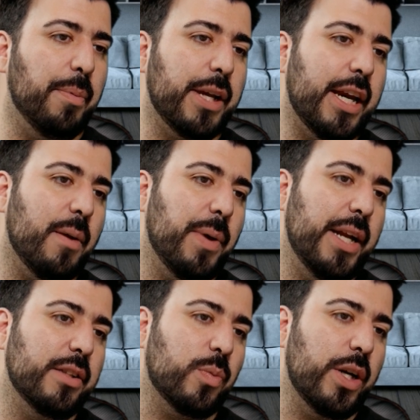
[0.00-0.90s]
Apple getting a
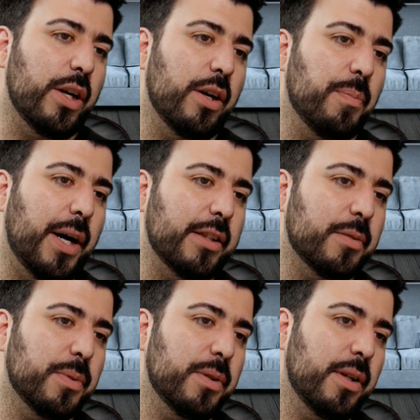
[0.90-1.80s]
pen is weird.
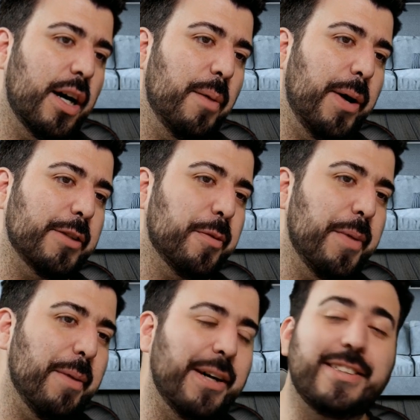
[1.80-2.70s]
Possible, uh,
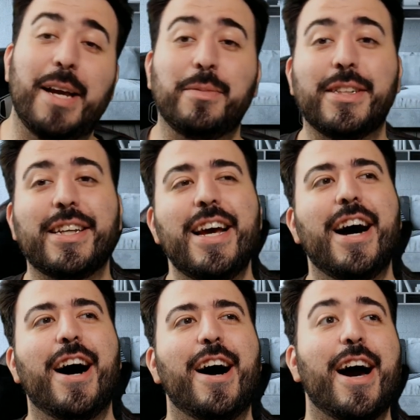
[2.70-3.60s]
possibly made by Samsung.
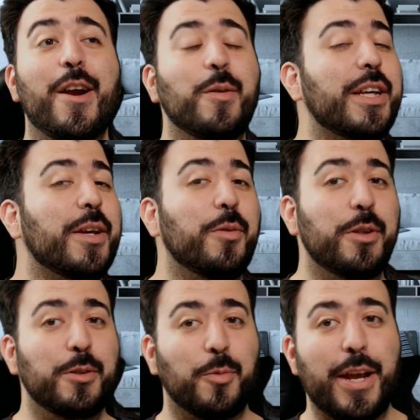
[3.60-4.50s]
Uh, I don't think it
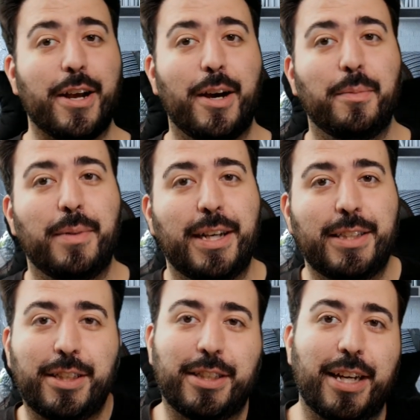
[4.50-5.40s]
will use Wacom uh,
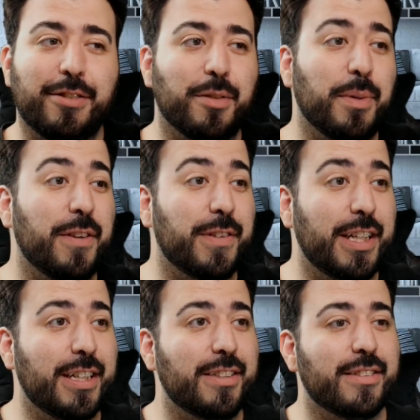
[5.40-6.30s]
digitizer, but if it
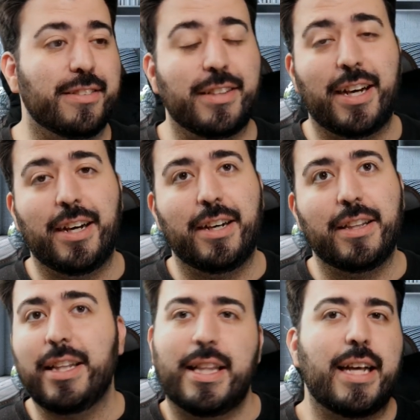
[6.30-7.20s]
does, uh,
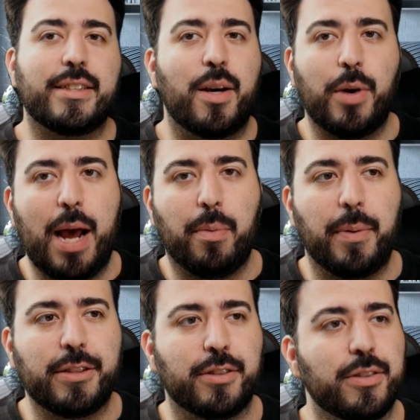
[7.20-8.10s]
that's not what
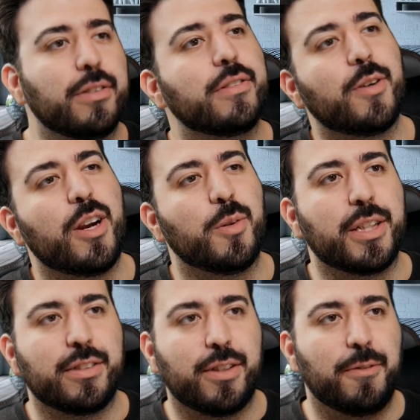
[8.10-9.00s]
Apple Pencil uses, so I
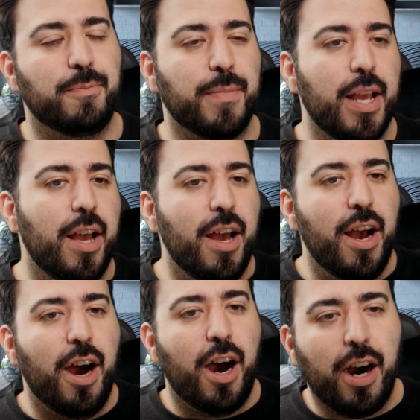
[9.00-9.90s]
don't think so.
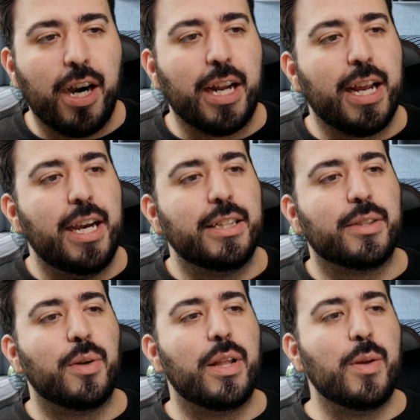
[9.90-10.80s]
All right,
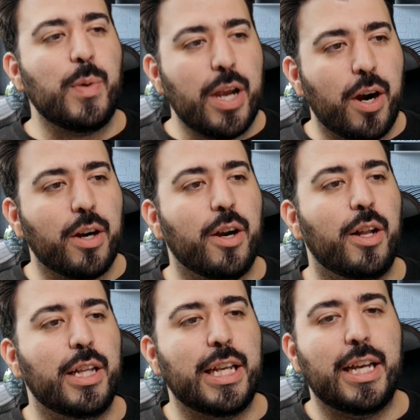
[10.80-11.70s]
guys, we are
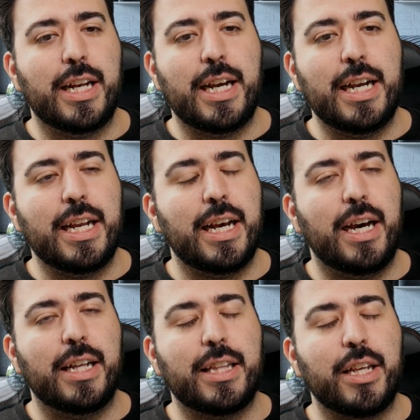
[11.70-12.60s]
calling it a night.
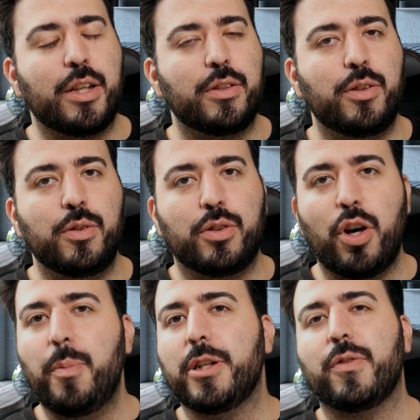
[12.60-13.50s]
Uh, thank you
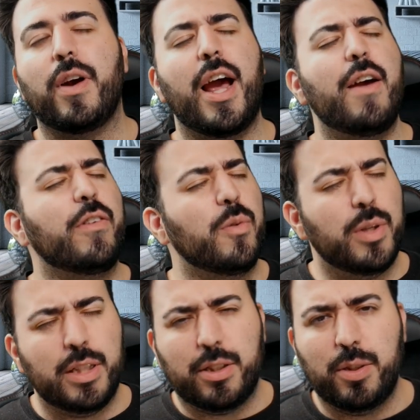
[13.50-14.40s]
so much for
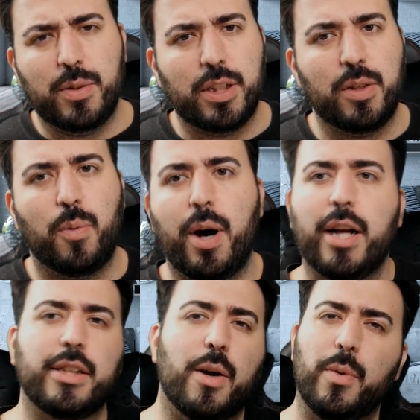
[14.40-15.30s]
everyone that tuned in to
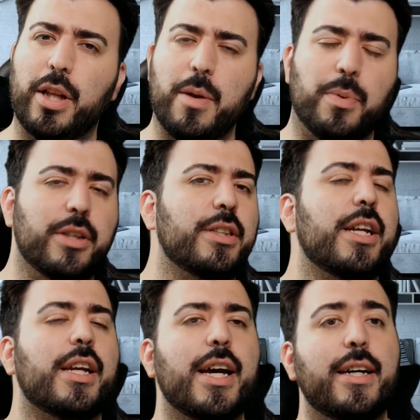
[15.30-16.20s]
watch. I really
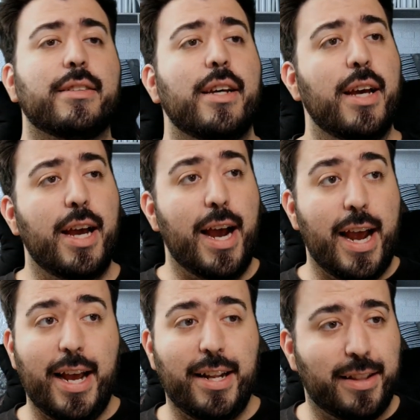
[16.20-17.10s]
appreciate it, guys,
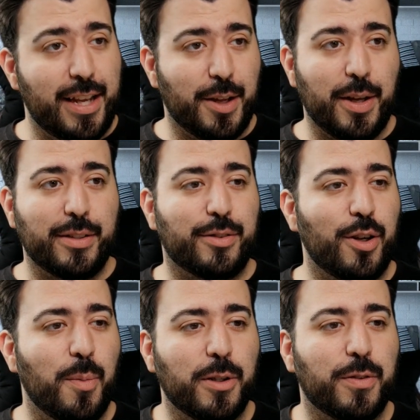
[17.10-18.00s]
and thank you guys
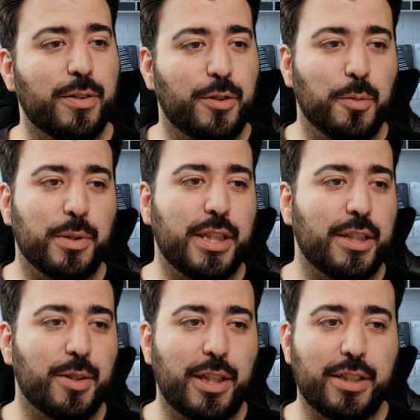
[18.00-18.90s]
so much for the super
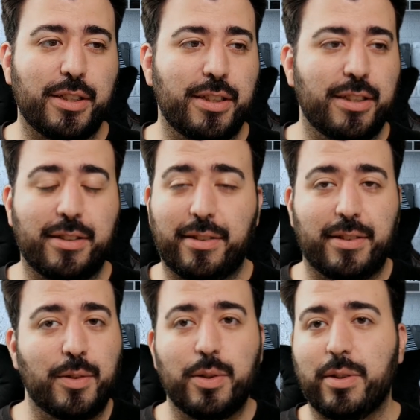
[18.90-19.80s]
chat donation. It's
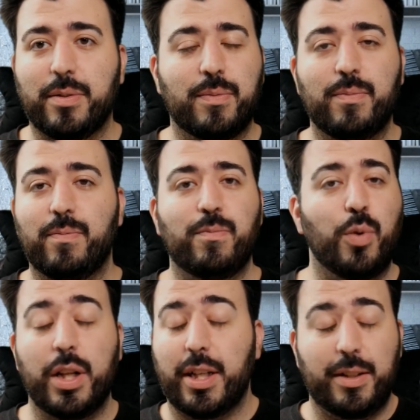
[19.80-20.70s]
it was
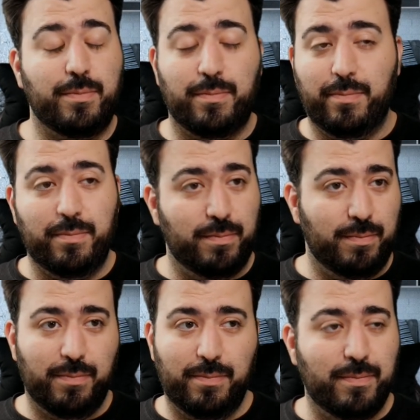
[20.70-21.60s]
really
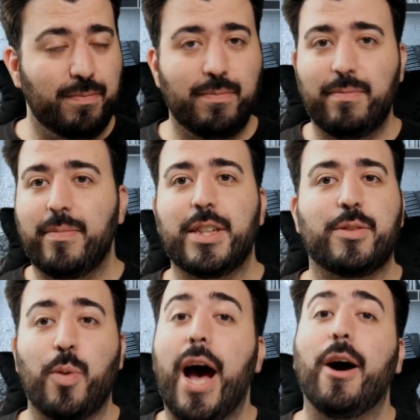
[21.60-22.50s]

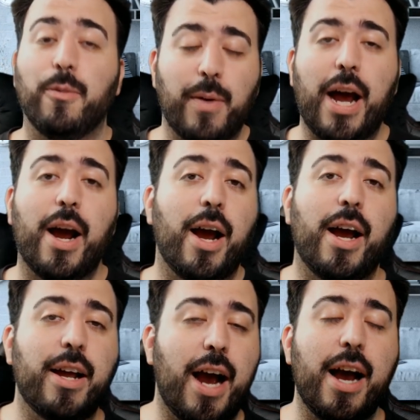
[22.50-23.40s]
just wow. I
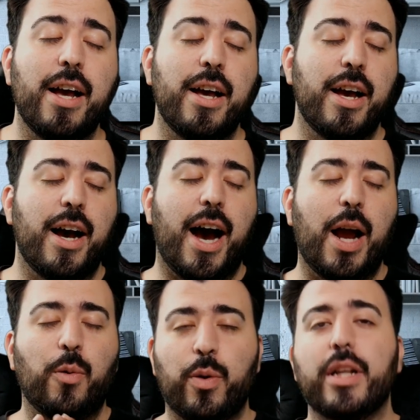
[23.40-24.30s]
I
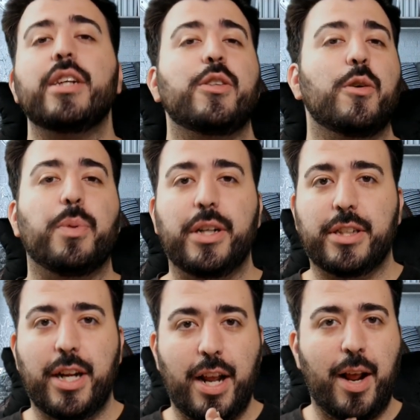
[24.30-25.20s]
I really do
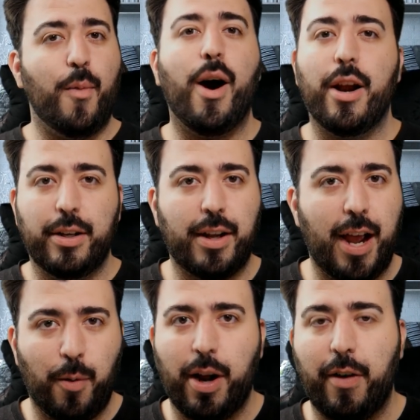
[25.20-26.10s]
appreciate it, and I want
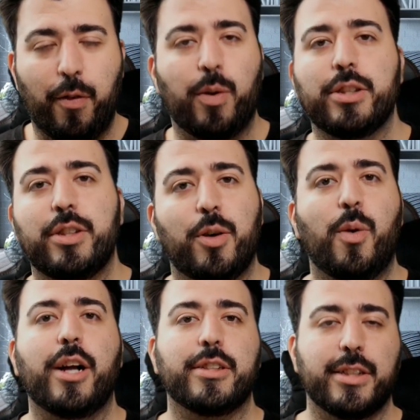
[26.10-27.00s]
I want everyone to know
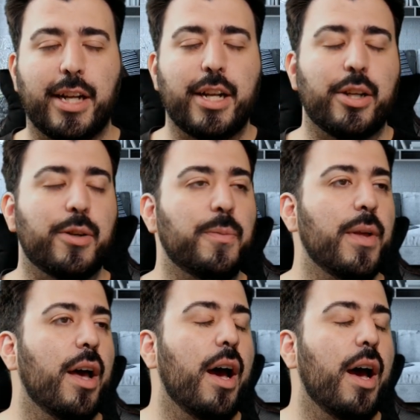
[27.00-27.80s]
watching that I do.